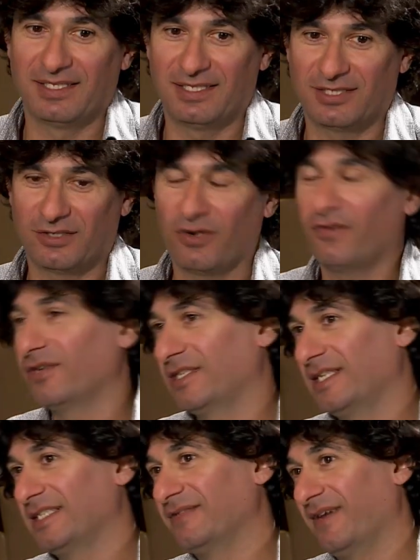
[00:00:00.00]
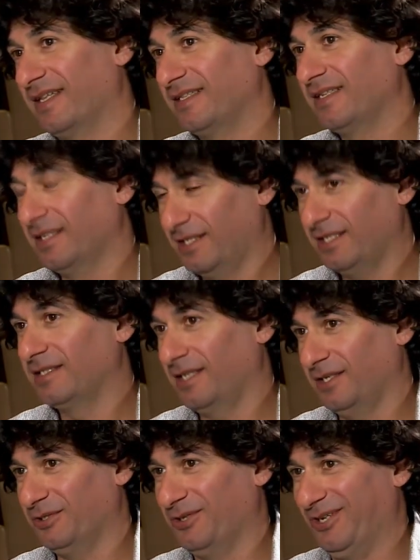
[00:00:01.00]
discovered is that it is
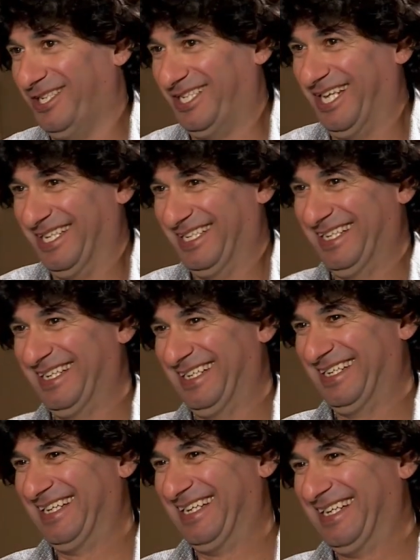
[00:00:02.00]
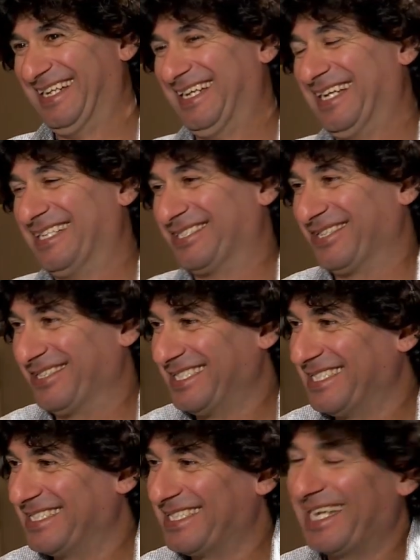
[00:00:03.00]
dangerous. So
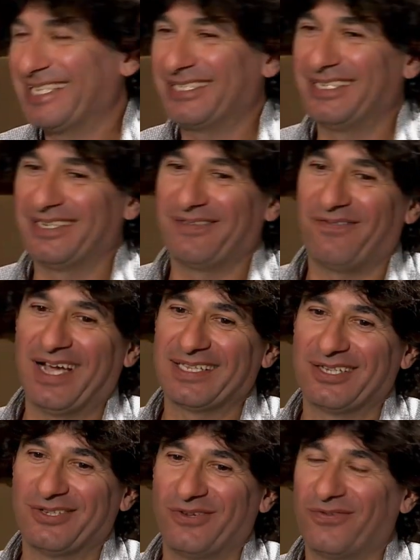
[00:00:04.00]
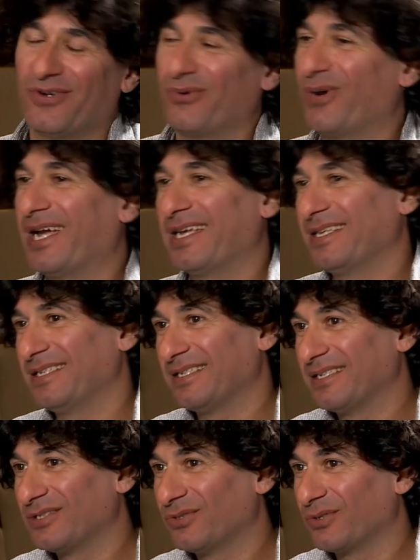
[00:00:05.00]
she said, find another way
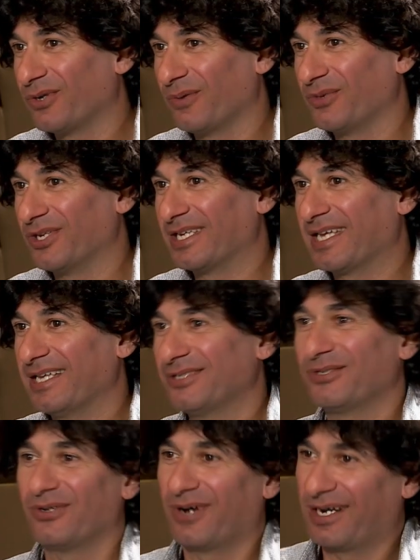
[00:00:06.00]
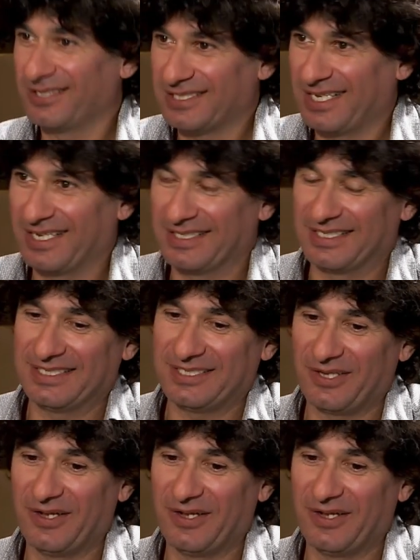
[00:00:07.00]
to communicate. You are a scientist.